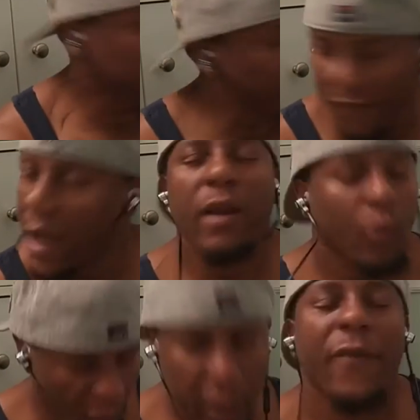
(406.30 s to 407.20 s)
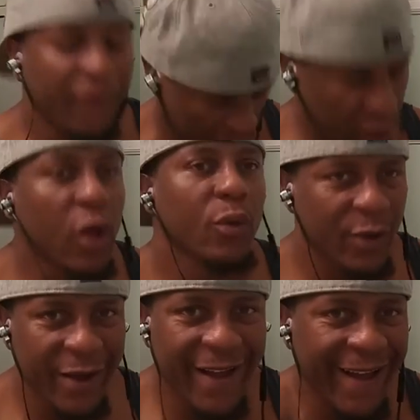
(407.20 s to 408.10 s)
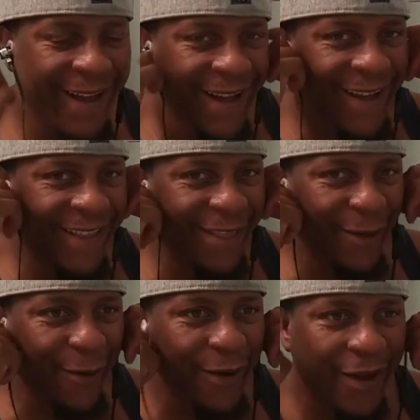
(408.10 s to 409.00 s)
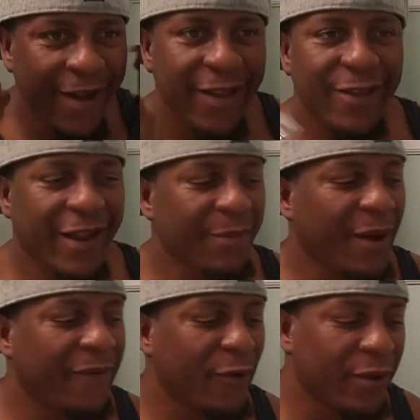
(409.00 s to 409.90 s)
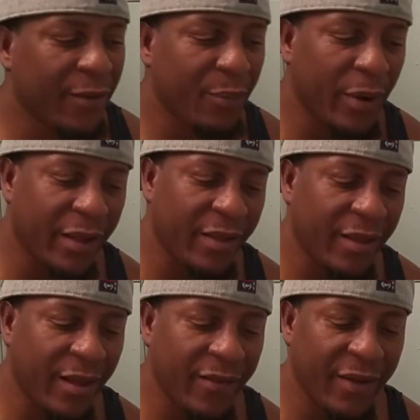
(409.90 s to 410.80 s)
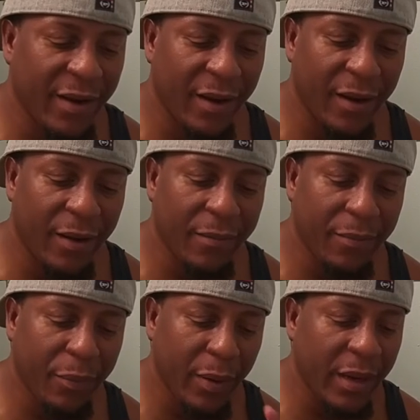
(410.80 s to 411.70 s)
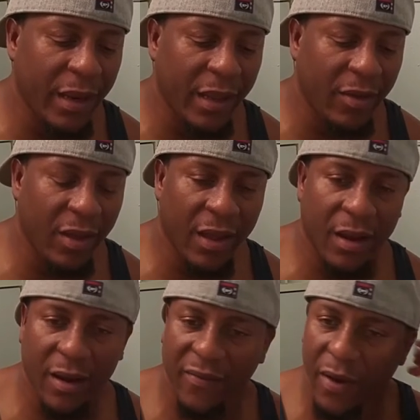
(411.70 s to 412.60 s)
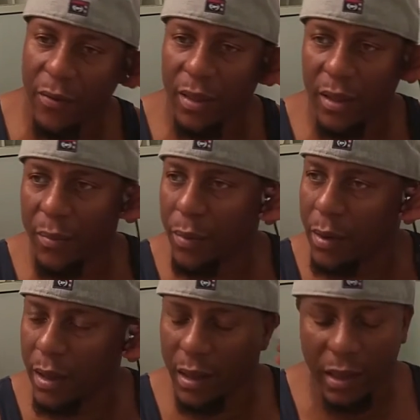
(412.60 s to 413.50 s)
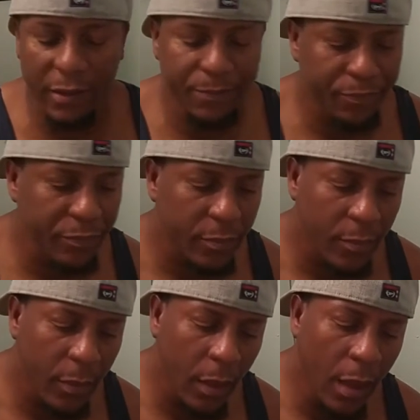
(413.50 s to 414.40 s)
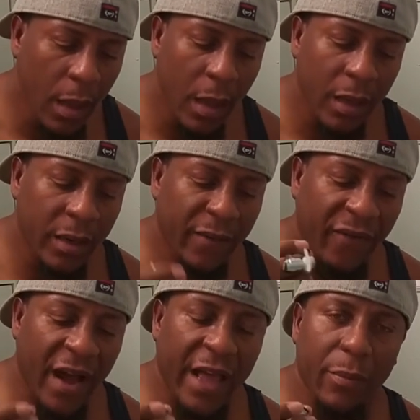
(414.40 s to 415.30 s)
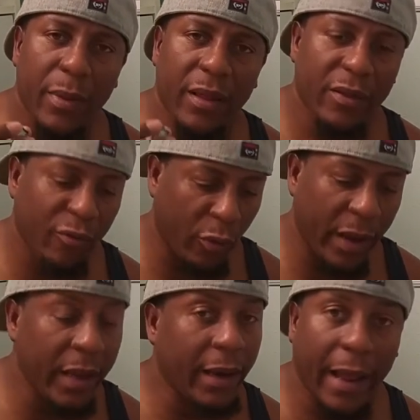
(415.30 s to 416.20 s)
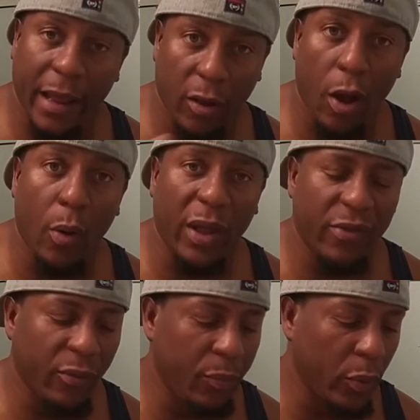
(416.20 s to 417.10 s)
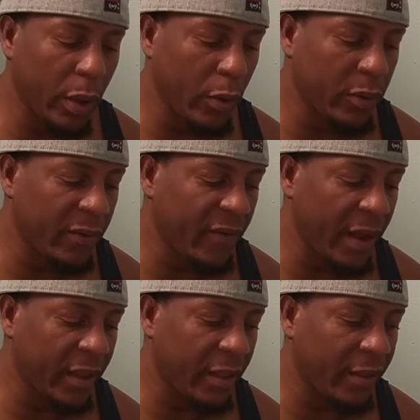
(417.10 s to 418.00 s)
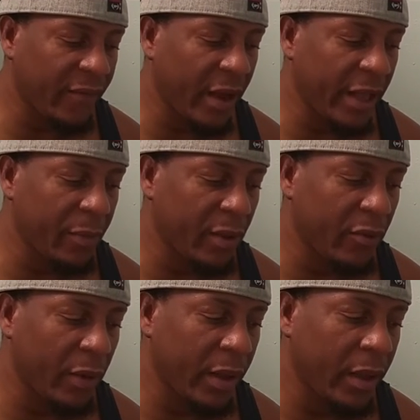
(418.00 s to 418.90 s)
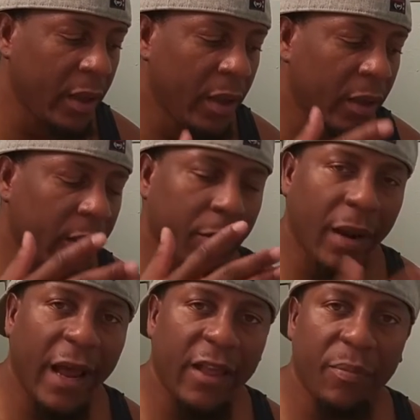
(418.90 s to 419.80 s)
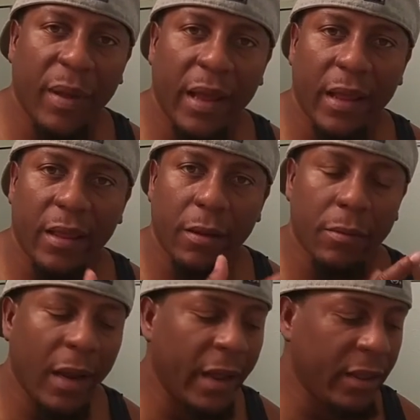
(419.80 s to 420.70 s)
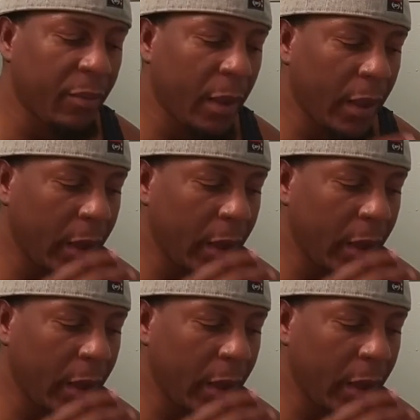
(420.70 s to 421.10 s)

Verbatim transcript: you can find the one for you. So, so that's my first impressions of it. Um, putting it in your ear is very simple again. The volume is great, as always with Bluedio devices. The volume is great. Some nice bass, some nice